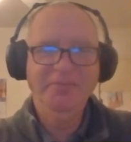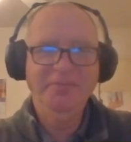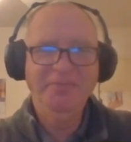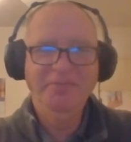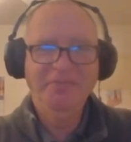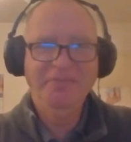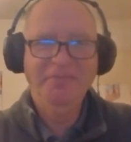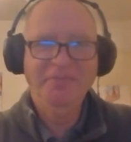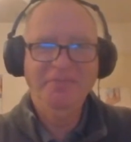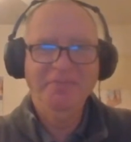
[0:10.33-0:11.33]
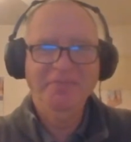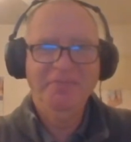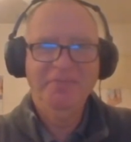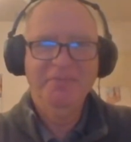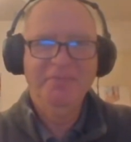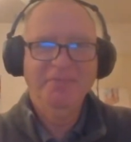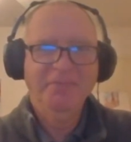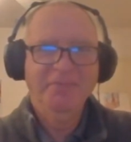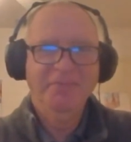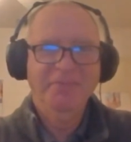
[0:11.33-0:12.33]

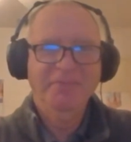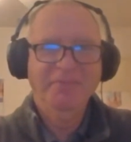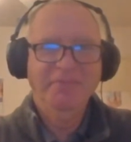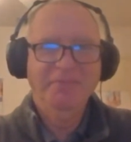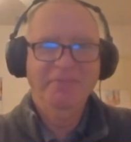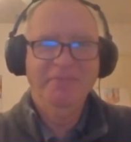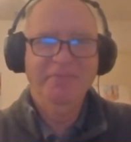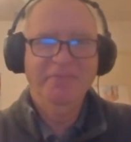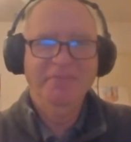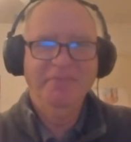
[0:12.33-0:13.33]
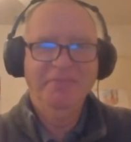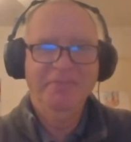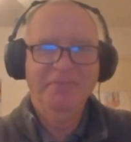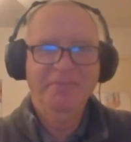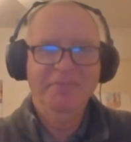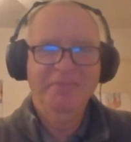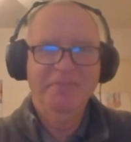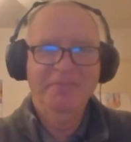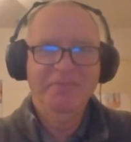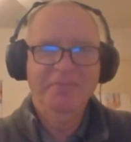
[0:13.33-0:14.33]

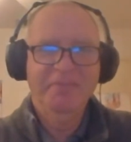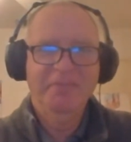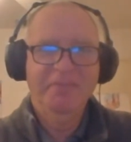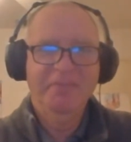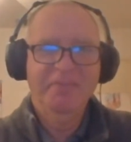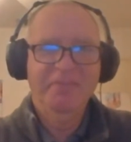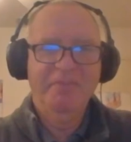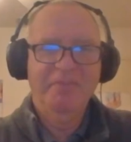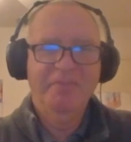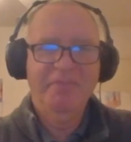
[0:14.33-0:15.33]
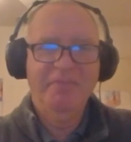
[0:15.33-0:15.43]
Nothing is said.